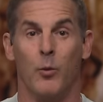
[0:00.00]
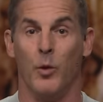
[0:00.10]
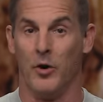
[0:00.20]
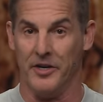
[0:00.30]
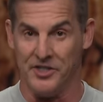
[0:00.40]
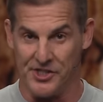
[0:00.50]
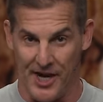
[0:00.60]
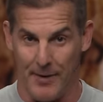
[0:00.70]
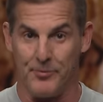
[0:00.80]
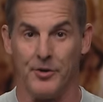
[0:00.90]
we're in
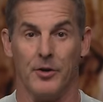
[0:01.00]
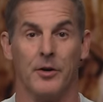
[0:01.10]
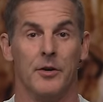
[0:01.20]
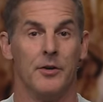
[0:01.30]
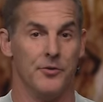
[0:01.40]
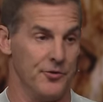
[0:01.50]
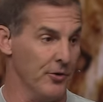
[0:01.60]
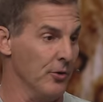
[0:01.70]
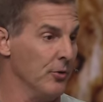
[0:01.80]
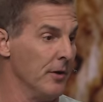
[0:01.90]
chapter
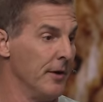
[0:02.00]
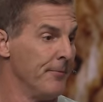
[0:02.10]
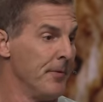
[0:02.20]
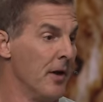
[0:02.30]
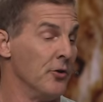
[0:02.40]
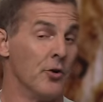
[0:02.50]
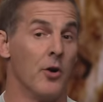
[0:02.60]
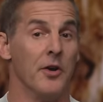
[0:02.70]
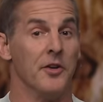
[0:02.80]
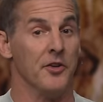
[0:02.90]
2. You're
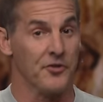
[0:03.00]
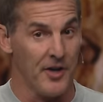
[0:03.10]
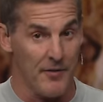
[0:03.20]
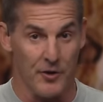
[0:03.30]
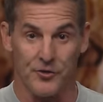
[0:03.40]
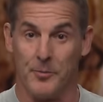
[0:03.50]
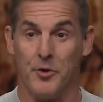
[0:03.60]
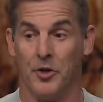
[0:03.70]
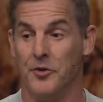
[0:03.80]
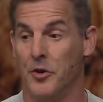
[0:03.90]
going to discover some
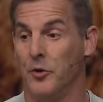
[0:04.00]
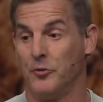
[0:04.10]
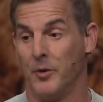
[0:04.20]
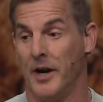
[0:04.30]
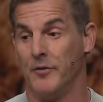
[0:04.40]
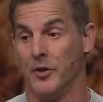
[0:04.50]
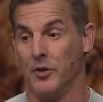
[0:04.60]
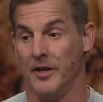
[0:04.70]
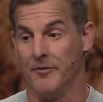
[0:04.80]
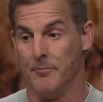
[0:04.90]
good news whenever you
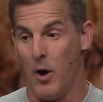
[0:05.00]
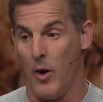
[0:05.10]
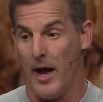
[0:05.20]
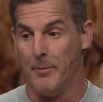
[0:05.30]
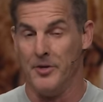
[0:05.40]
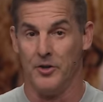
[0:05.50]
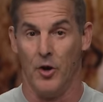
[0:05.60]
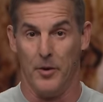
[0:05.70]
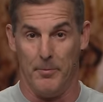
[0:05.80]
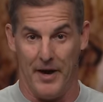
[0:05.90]
leave Moab and you
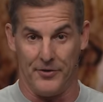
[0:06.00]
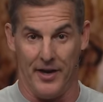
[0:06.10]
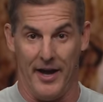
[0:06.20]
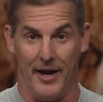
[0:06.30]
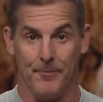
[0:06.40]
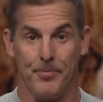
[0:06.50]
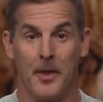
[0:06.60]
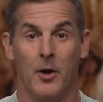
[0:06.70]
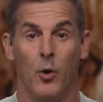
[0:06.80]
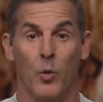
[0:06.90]
go to Bethlehem.
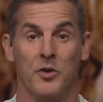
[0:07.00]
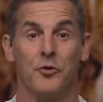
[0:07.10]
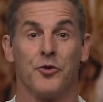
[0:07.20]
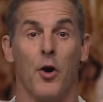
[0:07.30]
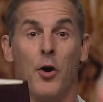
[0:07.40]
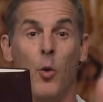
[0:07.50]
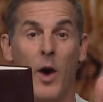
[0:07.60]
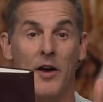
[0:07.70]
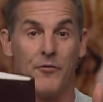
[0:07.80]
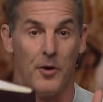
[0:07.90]
When you turn
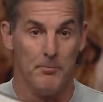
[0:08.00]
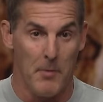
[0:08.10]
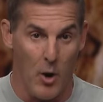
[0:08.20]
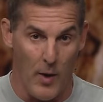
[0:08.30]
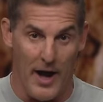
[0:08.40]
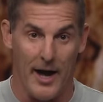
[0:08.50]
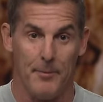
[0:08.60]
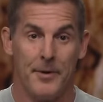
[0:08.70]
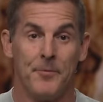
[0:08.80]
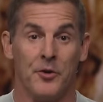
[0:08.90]
away from
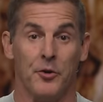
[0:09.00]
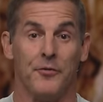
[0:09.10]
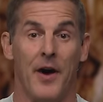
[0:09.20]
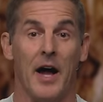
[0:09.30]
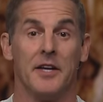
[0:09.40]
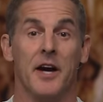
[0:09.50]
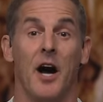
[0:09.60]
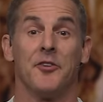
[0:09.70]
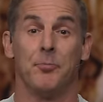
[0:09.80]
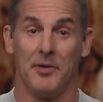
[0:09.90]
Moab, you'll find
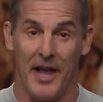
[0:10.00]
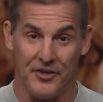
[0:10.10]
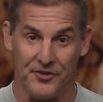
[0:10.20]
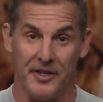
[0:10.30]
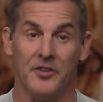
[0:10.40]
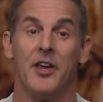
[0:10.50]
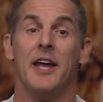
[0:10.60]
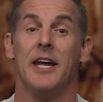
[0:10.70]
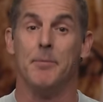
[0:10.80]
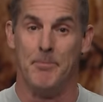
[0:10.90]
God's blessings
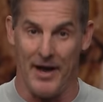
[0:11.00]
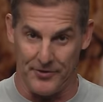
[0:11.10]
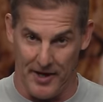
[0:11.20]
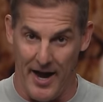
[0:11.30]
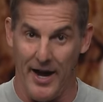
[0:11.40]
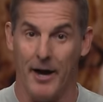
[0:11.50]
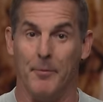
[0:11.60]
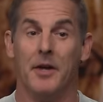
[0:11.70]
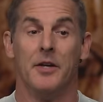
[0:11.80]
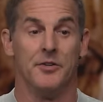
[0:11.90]
in
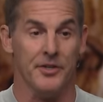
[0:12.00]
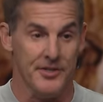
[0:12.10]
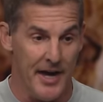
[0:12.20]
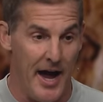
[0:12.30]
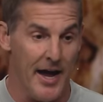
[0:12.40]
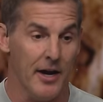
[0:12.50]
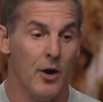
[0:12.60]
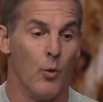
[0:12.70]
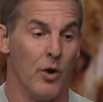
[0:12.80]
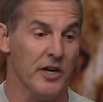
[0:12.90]
Bethlehem. Today,
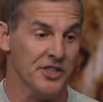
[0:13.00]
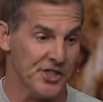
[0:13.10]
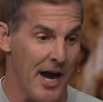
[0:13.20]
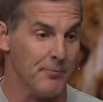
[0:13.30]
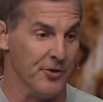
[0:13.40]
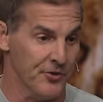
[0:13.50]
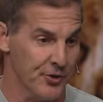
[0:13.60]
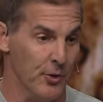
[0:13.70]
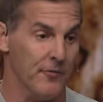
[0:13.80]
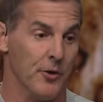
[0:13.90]
we're in chapter
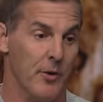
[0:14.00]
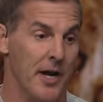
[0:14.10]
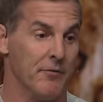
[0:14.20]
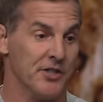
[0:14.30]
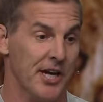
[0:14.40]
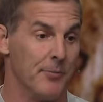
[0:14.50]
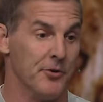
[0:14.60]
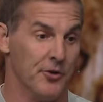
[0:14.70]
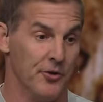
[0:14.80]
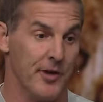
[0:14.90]
2. If you're ready for chapter 2,